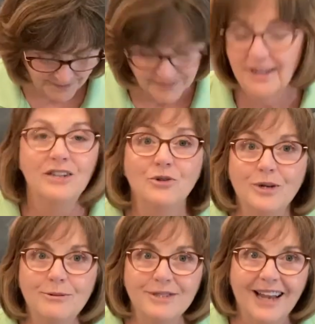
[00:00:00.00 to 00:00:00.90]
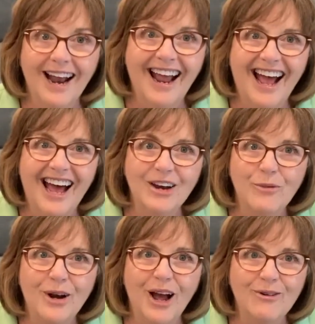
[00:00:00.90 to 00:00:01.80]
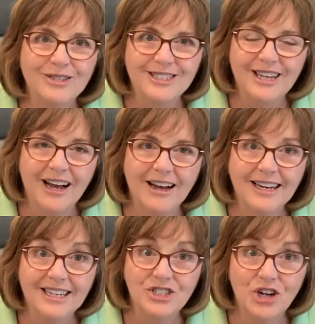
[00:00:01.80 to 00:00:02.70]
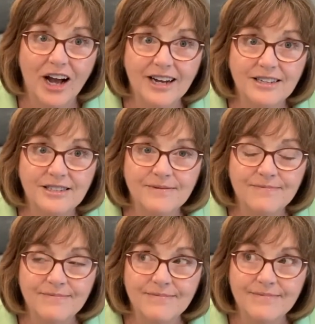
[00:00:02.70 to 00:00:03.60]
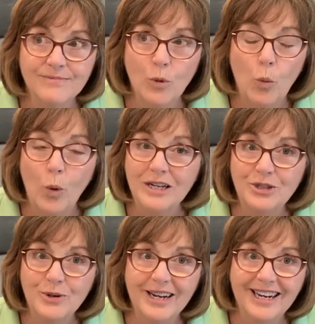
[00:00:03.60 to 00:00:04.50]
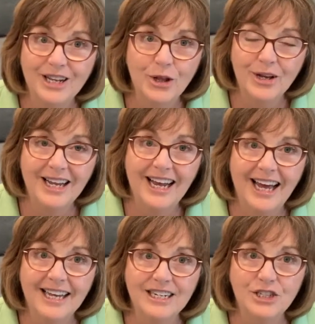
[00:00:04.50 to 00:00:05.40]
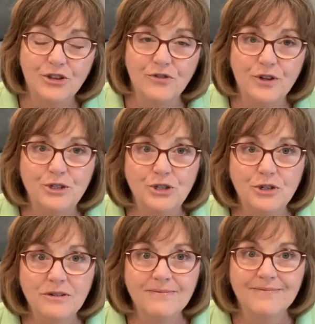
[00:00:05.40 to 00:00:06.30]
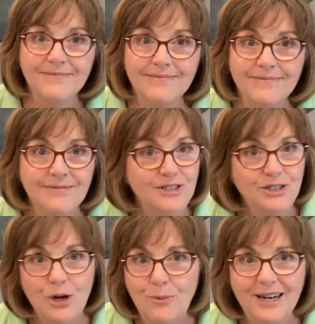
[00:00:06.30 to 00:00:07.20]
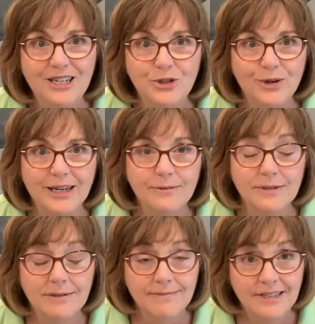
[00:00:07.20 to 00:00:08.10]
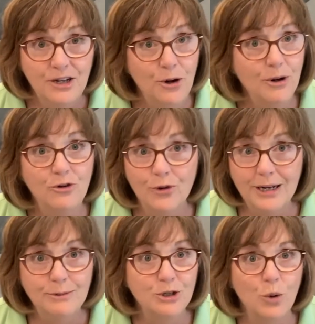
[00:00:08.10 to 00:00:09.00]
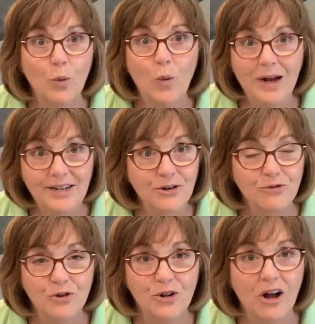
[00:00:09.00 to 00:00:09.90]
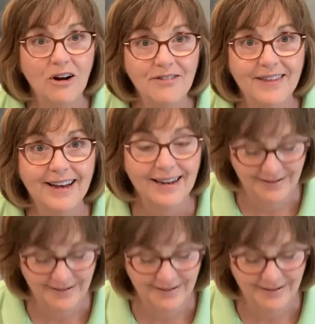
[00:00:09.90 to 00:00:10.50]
and dreams that I had when I was young and a child, wondering and looking ahead into the future, So many dreams. You know, and dreams are wonderful, aren't they?